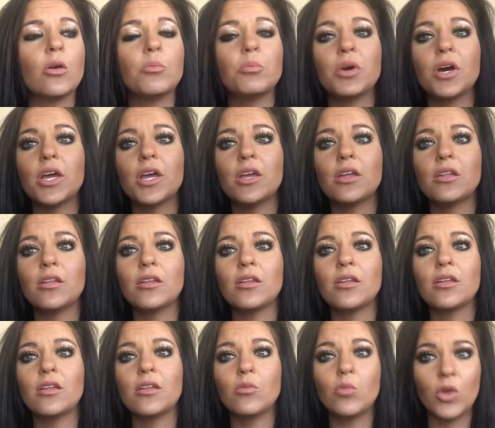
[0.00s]
But
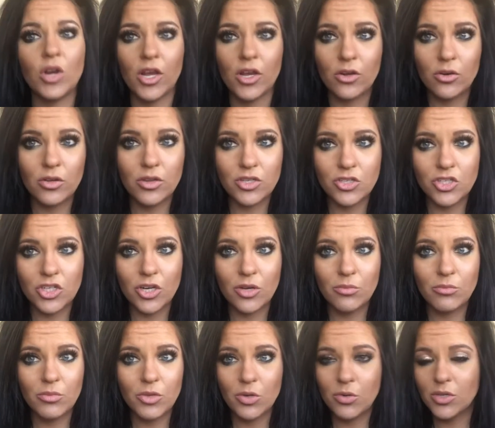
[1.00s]
when I go to the
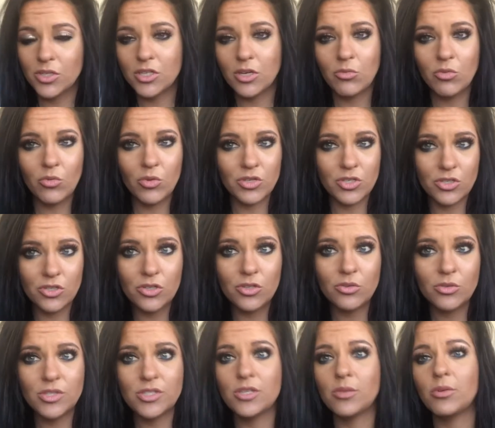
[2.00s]
gym, you can tell me what to
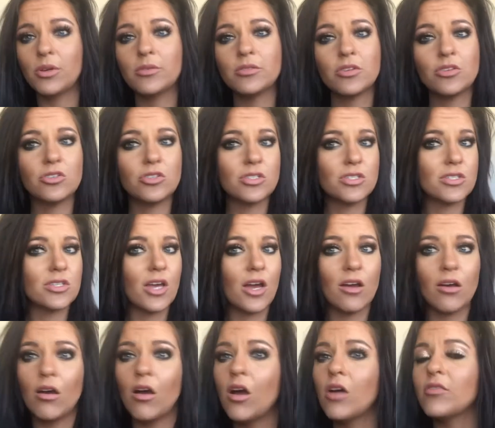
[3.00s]
do, and sometimes I'll just
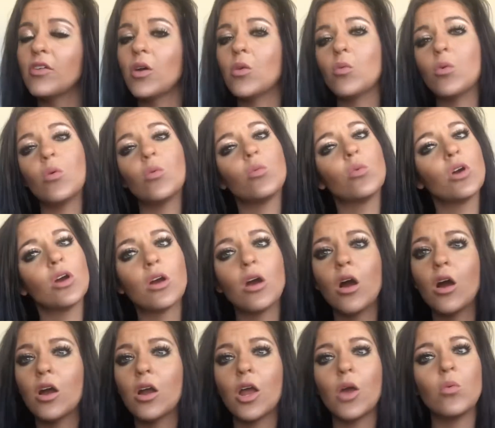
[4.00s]
slack off. I won't work
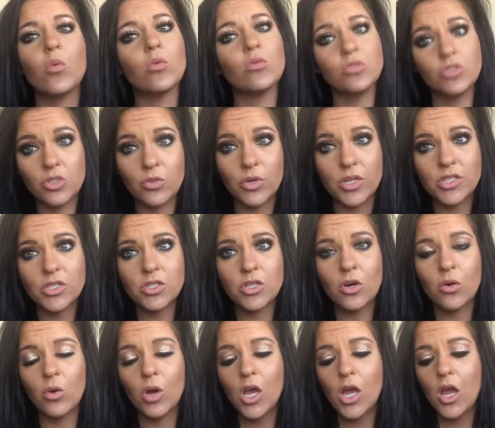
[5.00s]
hard. I won't do it.
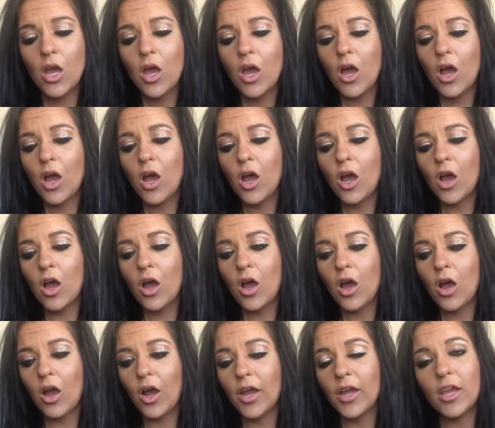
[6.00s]
So
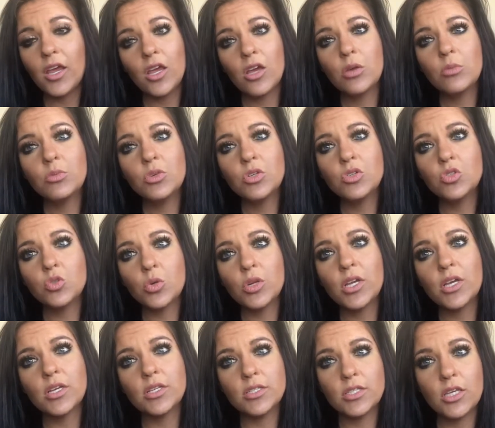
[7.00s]
I am
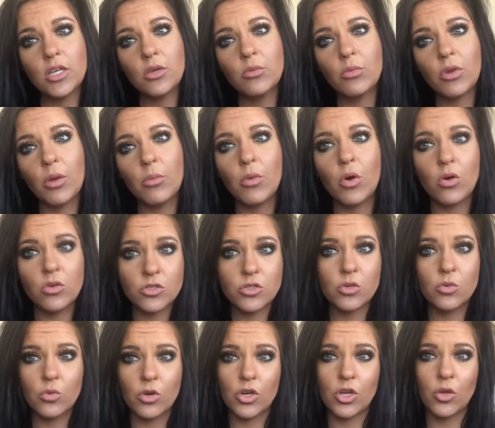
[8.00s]
joining a team, but I'm
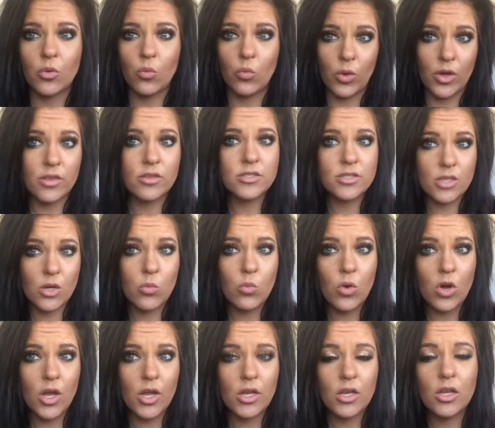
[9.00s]
also working with
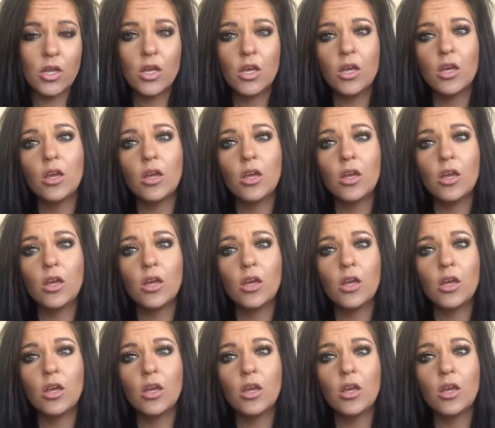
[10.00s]
someone